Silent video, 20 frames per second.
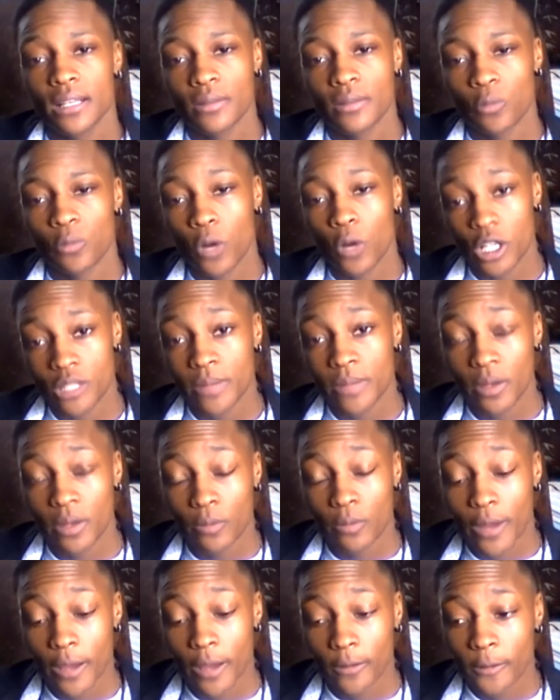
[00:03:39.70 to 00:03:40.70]
wants me
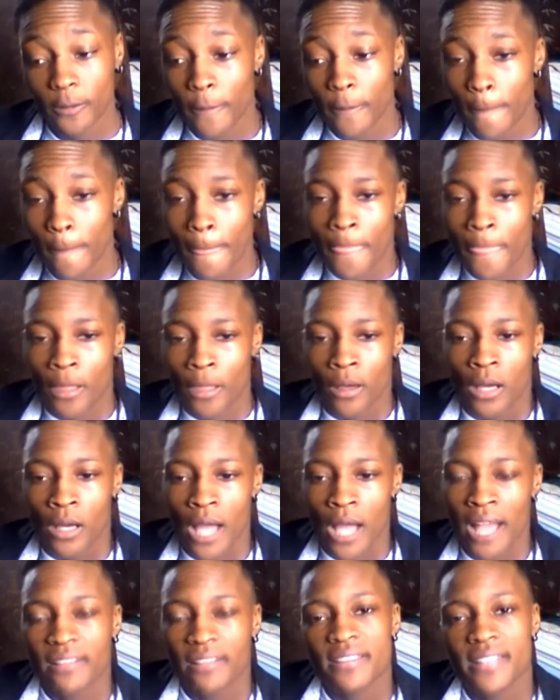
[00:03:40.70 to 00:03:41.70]
around.
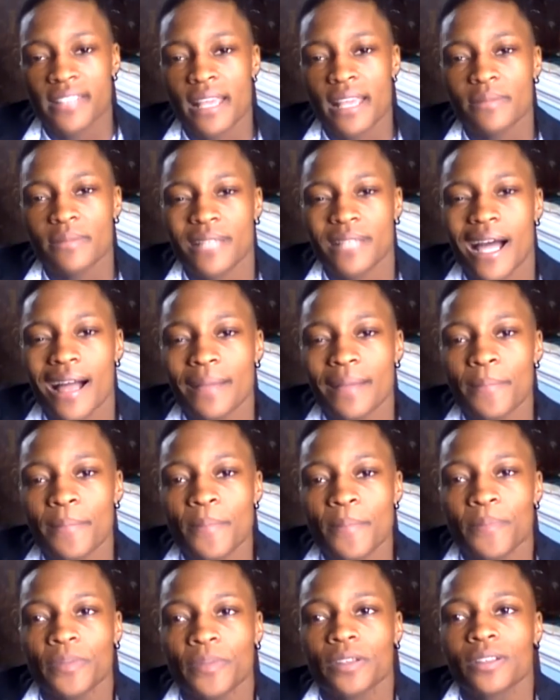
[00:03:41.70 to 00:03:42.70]
At the same time,
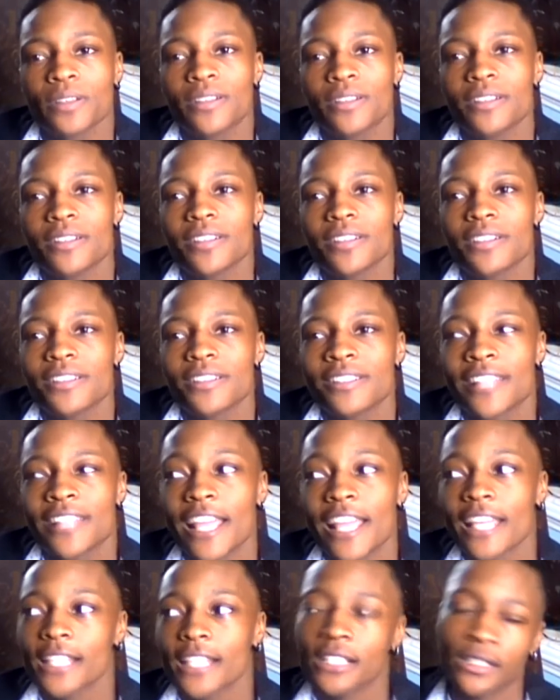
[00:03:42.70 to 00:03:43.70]

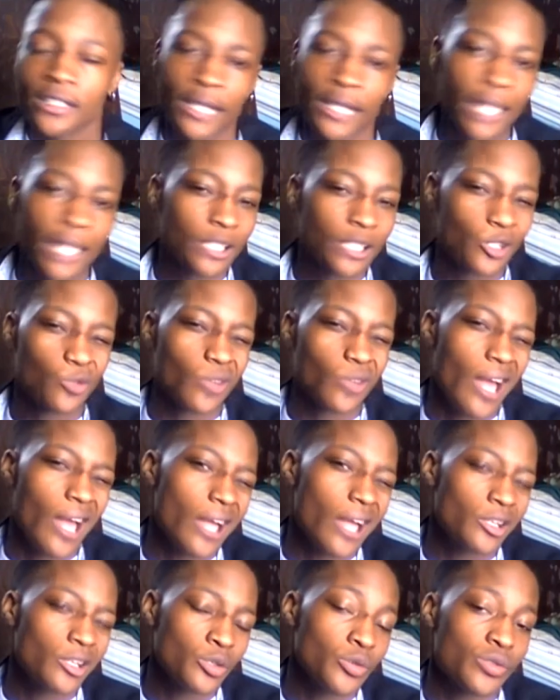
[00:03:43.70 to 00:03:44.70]
they do
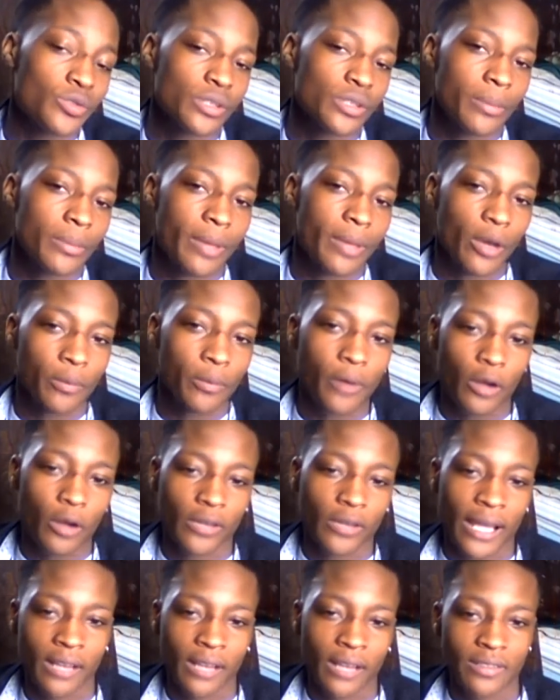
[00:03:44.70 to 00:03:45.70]
not use the male
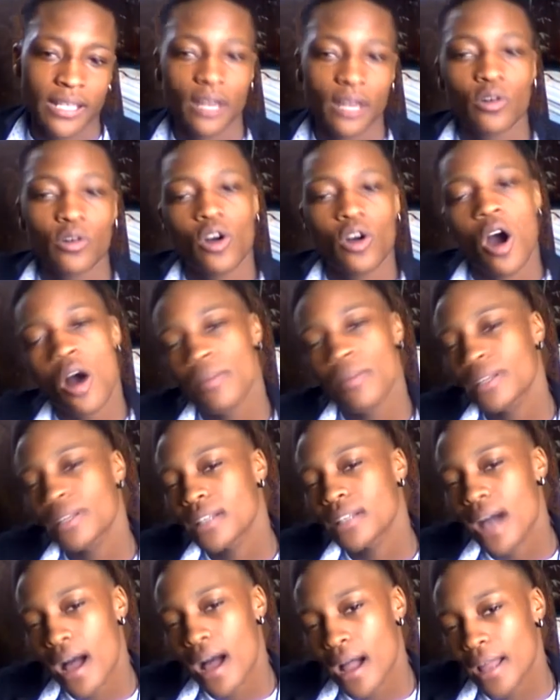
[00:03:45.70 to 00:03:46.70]
pronouns. They don't call me
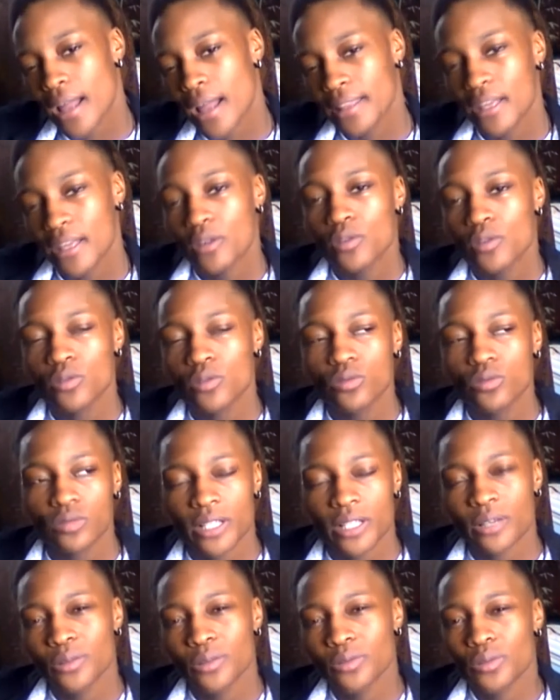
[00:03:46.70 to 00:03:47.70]
Kai. They
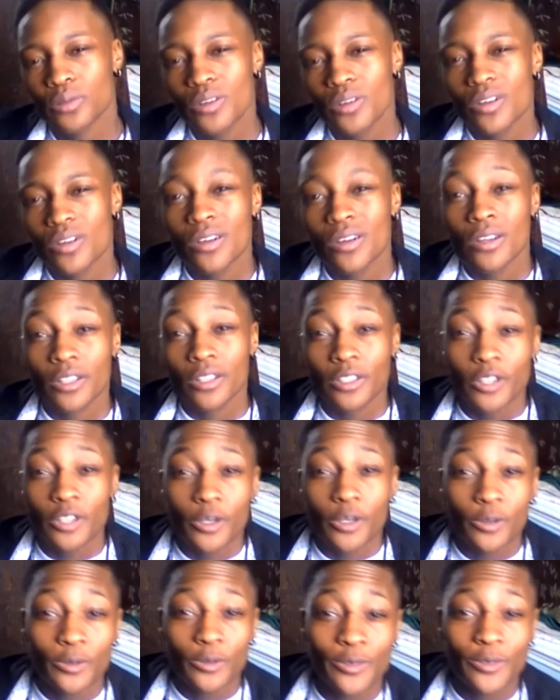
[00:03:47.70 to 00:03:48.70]
don't
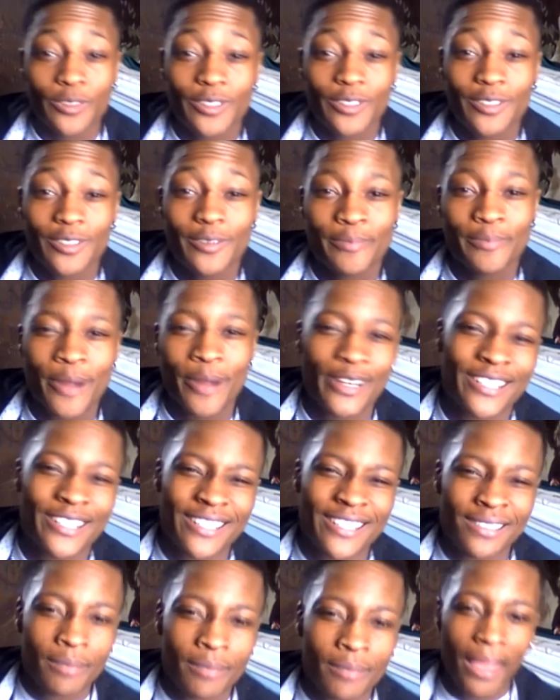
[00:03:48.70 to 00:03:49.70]

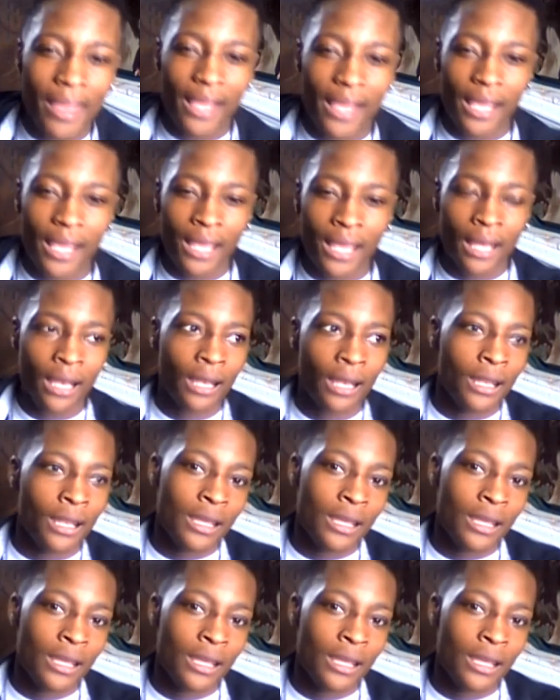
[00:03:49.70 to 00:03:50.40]
participate in